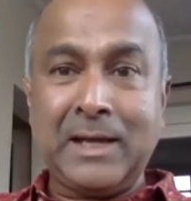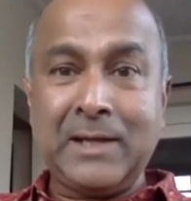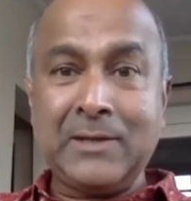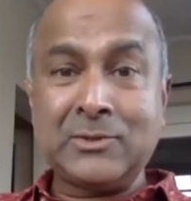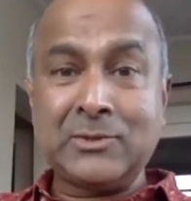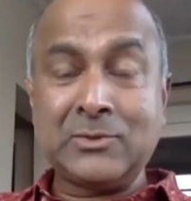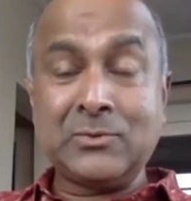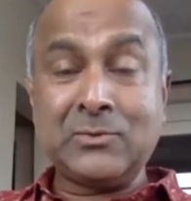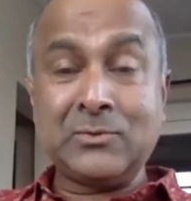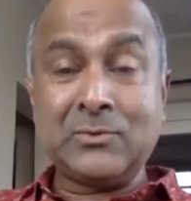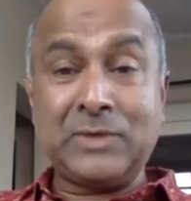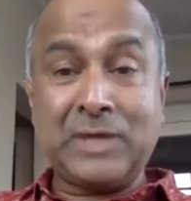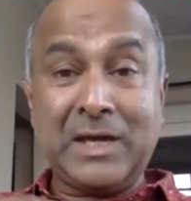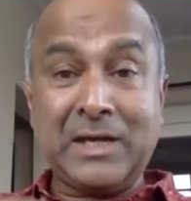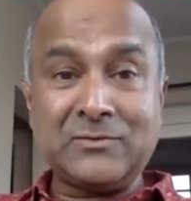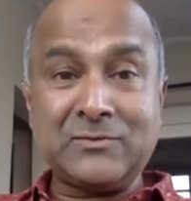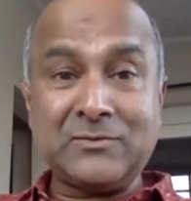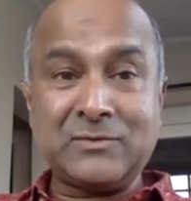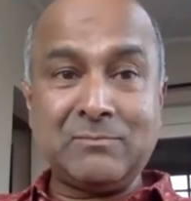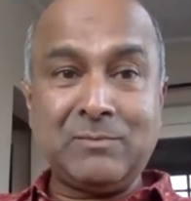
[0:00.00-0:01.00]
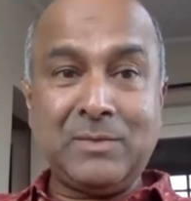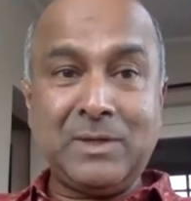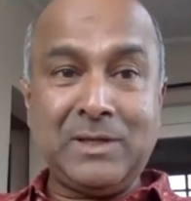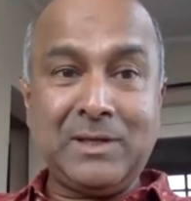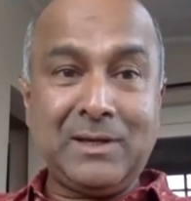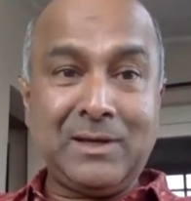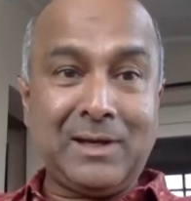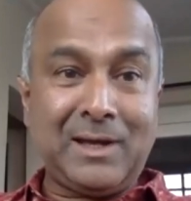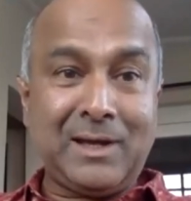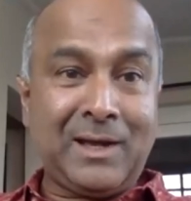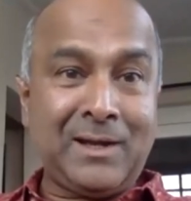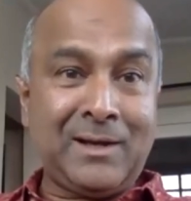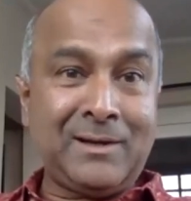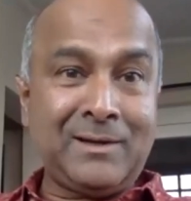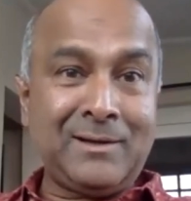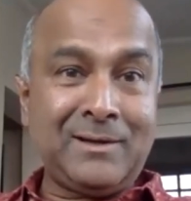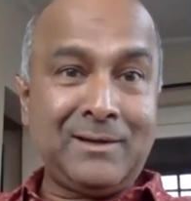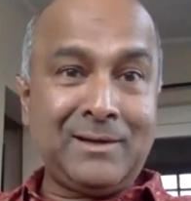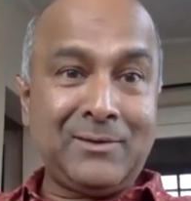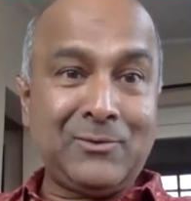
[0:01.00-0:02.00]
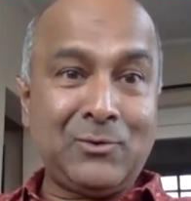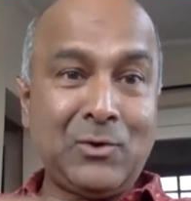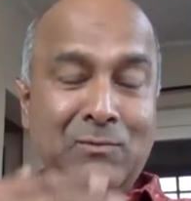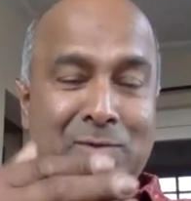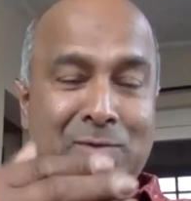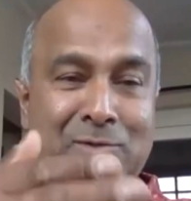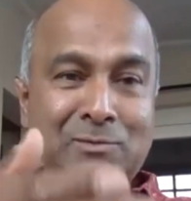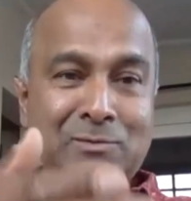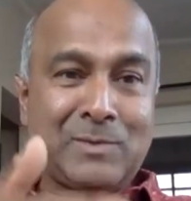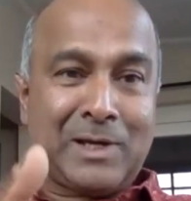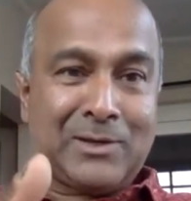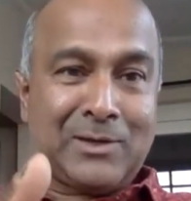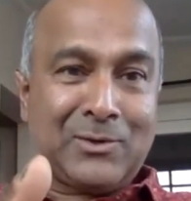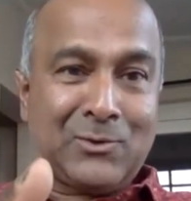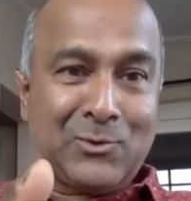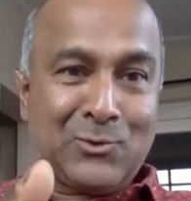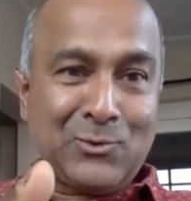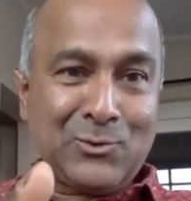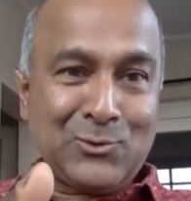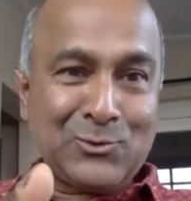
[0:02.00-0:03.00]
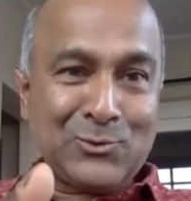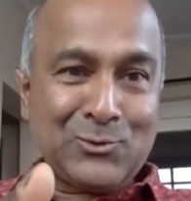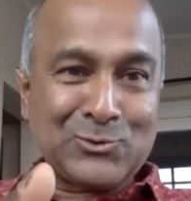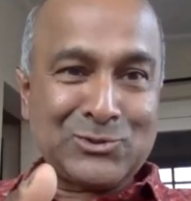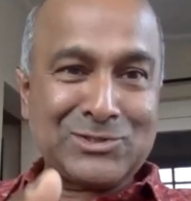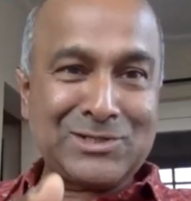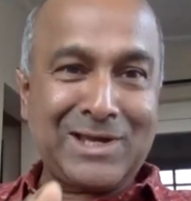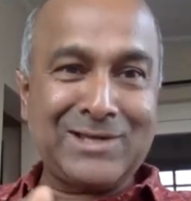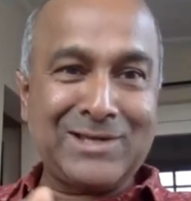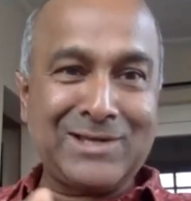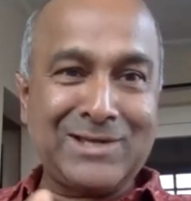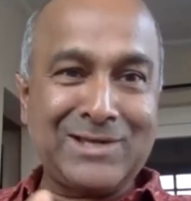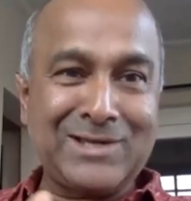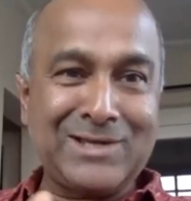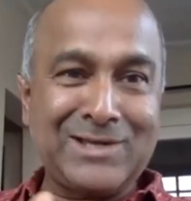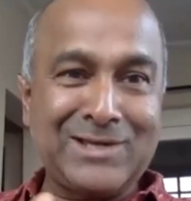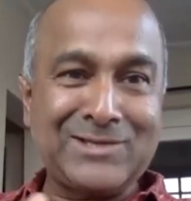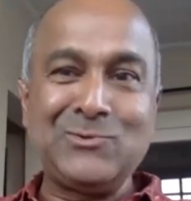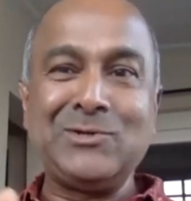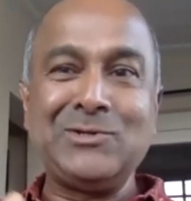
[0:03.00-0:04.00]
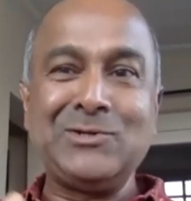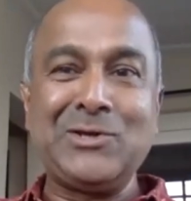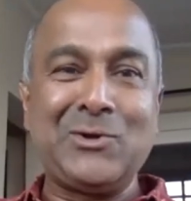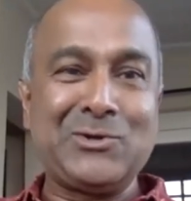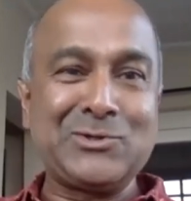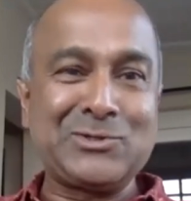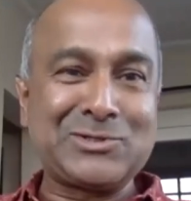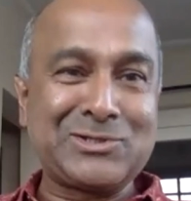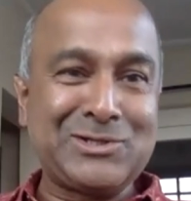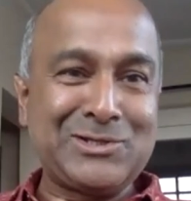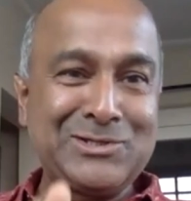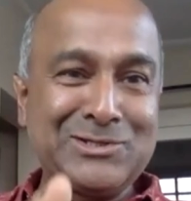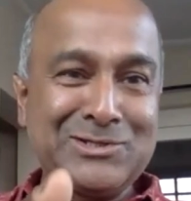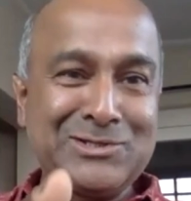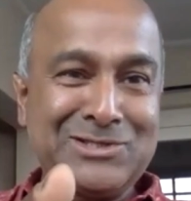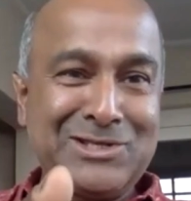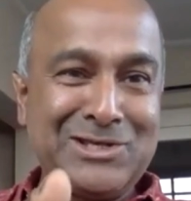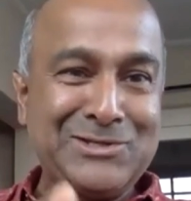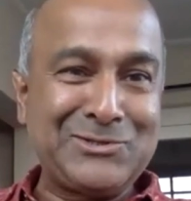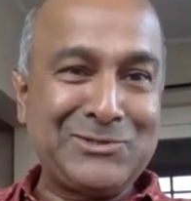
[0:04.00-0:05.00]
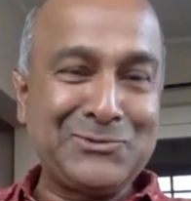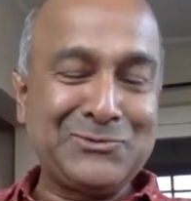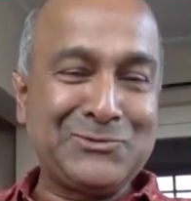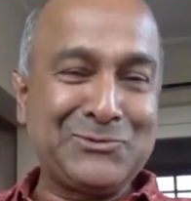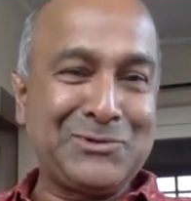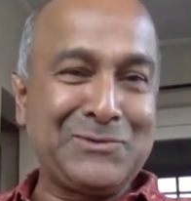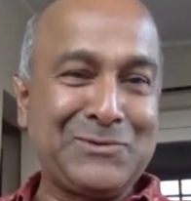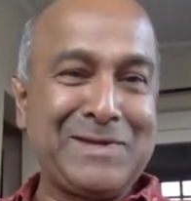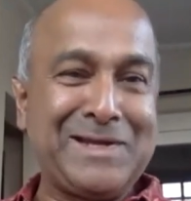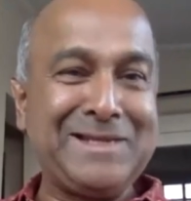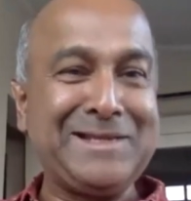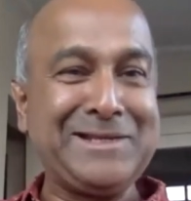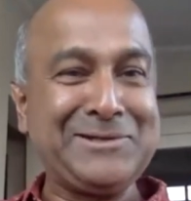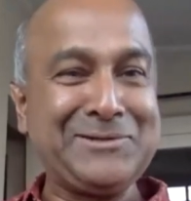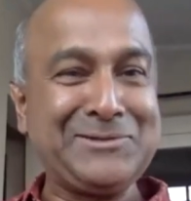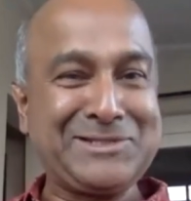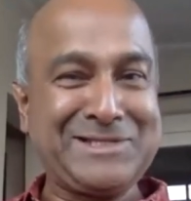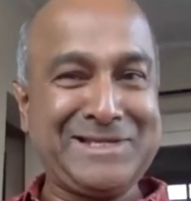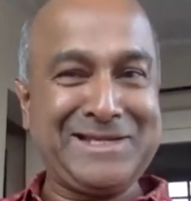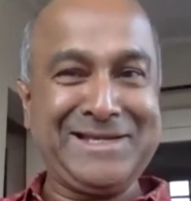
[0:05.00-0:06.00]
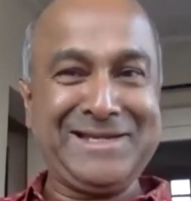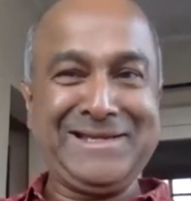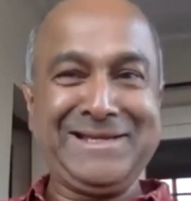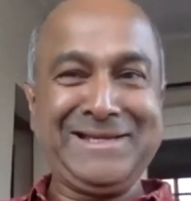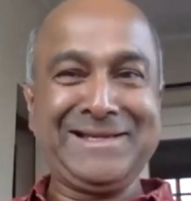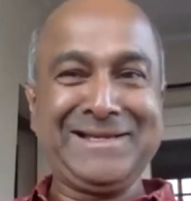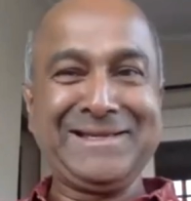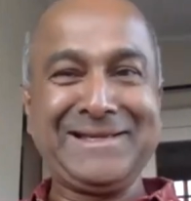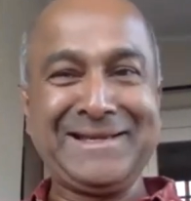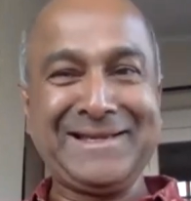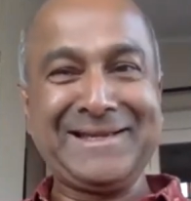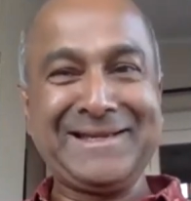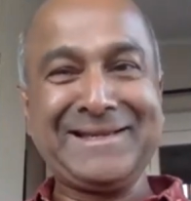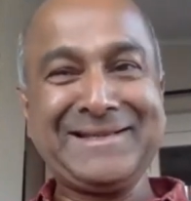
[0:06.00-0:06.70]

And so thanks from me, and over to my co-host, as they do in the Oscars. Teju, do you have anything to say?